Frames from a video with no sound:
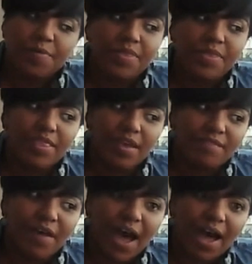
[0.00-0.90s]
that
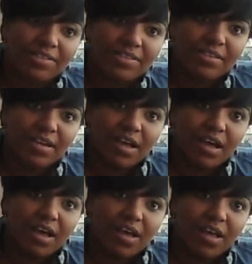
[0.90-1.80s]

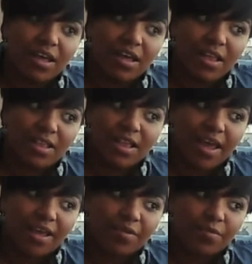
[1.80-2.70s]
that
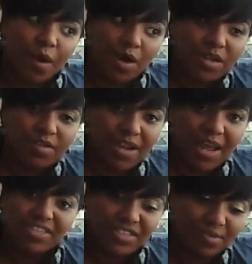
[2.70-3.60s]
they want a
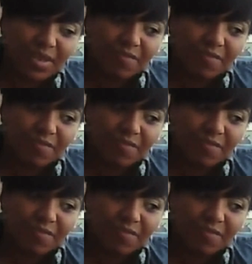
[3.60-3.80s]
relationship,